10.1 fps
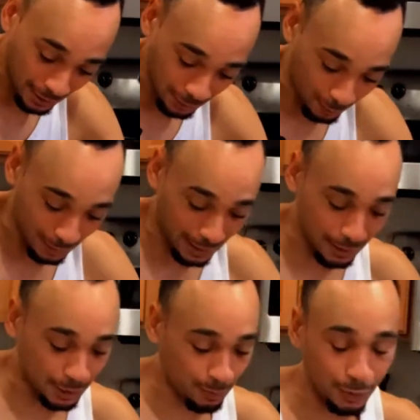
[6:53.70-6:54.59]
other one, I
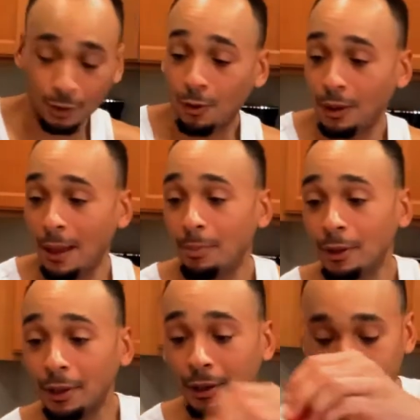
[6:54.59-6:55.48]
could just put the whole apple
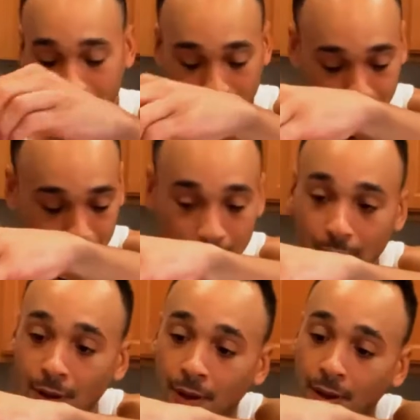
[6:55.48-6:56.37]
in there.
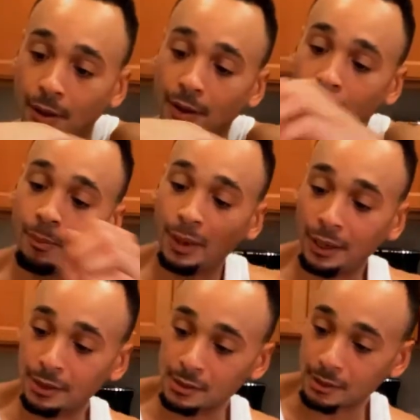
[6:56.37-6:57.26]

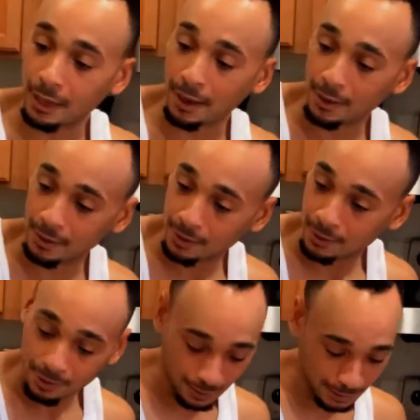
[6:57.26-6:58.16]
But it's okay.
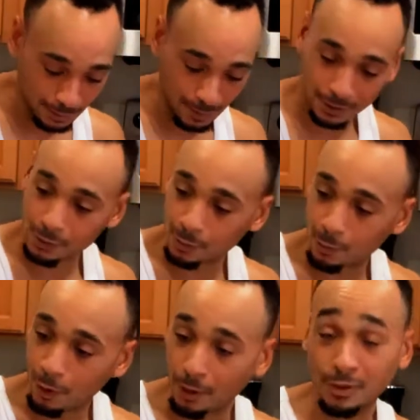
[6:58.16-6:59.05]
I'll still make this one
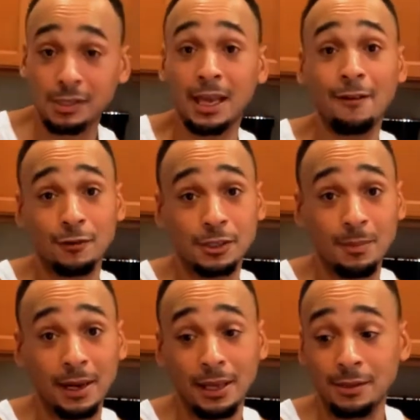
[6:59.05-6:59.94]
work. I'm just saying for
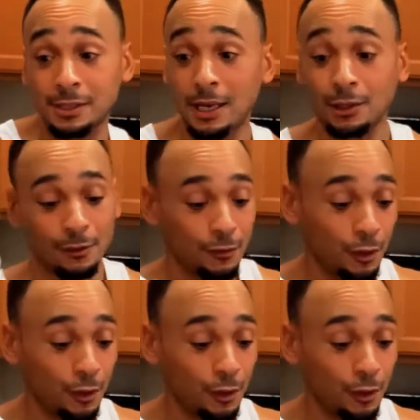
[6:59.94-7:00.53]
somebody else out there, if